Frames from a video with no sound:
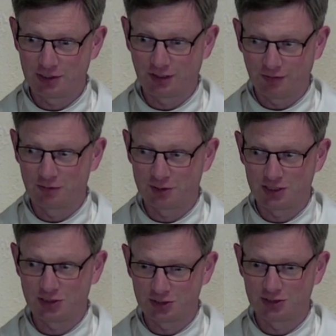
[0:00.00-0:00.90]

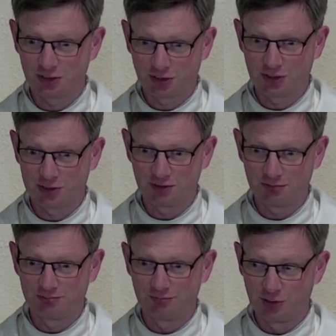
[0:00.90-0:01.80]
conversations, talking to
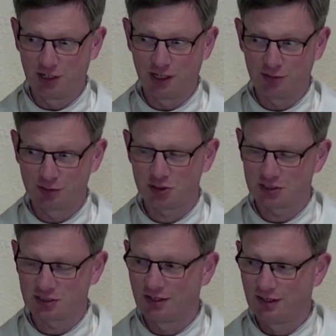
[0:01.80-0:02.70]
real life
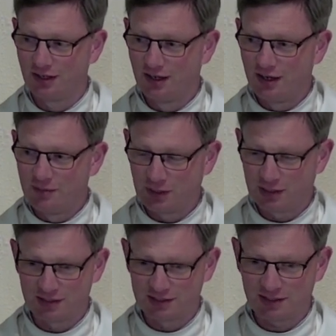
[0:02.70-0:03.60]
Russians.
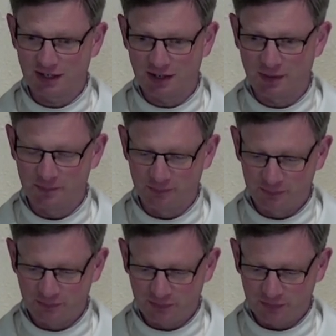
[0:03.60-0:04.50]
Because um,
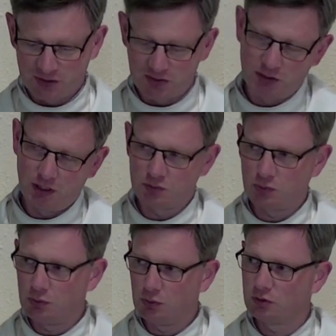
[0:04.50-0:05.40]
they said, yes, we
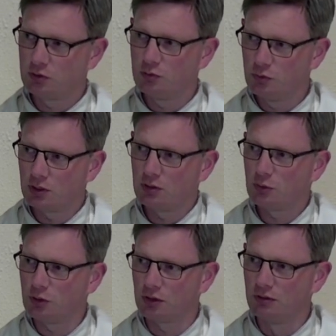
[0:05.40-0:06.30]
won two world war.